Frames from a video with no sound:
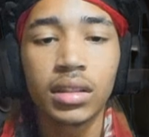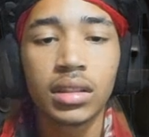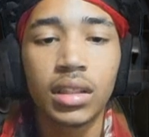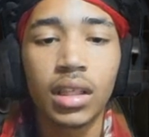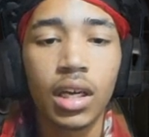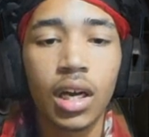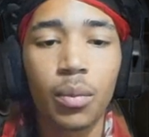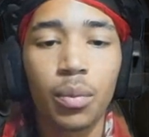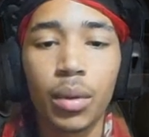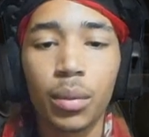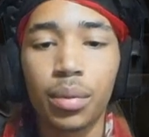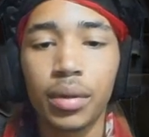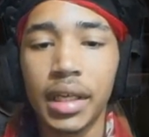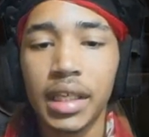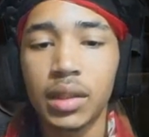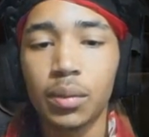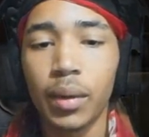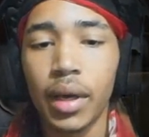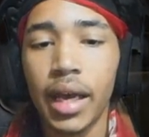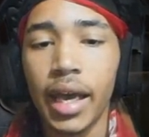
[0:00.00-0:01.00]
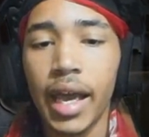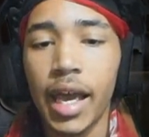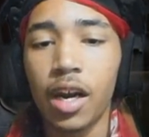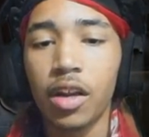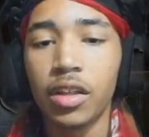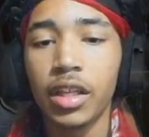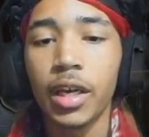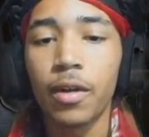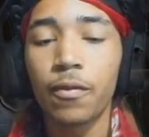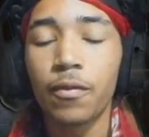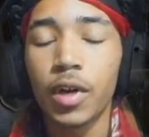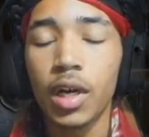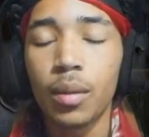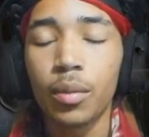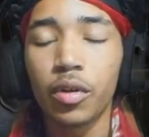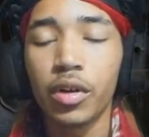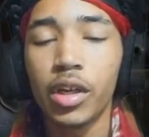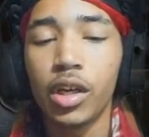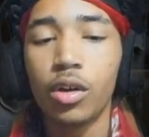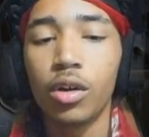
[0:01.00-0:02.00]
stood up and placed my hand on the
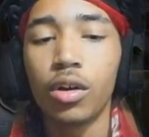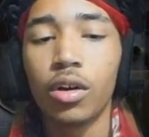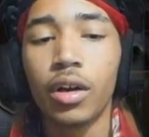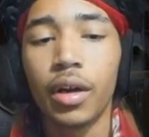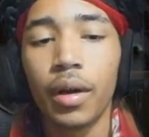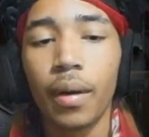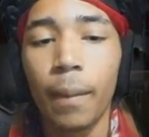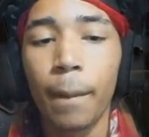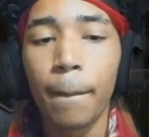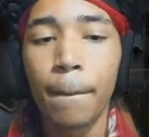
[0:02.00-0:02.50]
infirmary door.